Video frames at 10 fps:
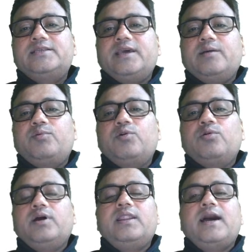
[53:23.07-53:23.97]
a
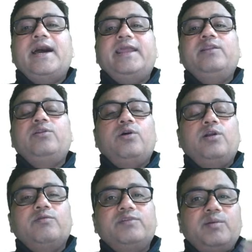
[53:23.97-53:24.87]
broken iron
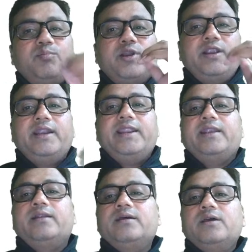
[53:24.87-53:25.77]
rod with a pointed
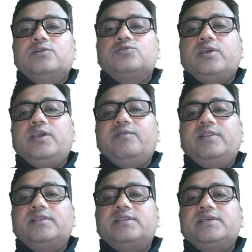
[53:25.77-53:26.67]
end. So
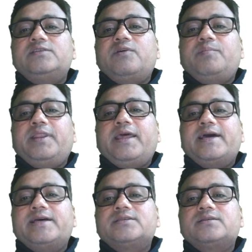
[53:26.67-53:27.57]
even this weapon
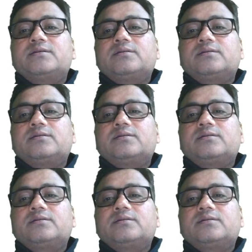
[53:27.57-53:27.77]
has